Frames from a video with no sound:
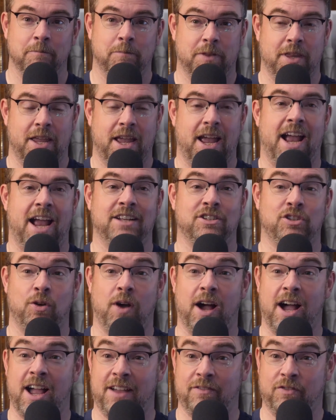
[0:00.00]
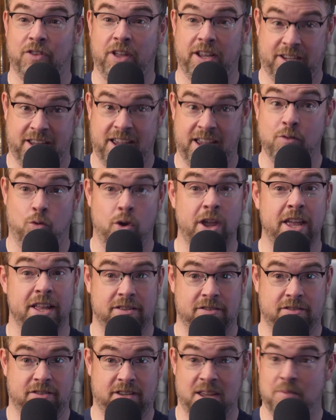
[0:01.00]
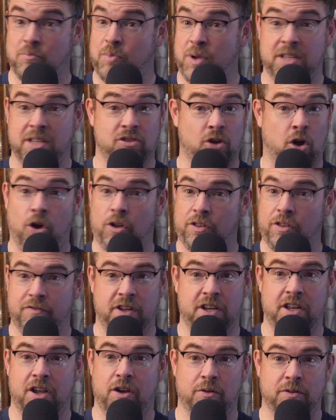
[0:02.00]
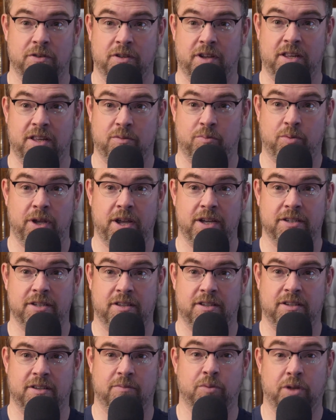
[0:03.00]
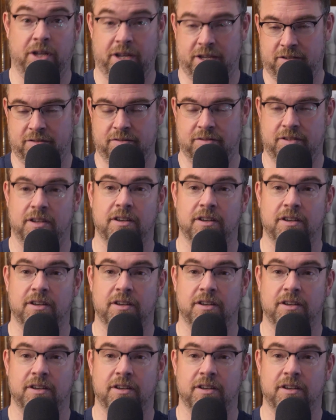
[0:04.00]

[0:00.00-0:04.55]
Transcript: And so I have it wins. It beats all the video in the place. And Blake did it.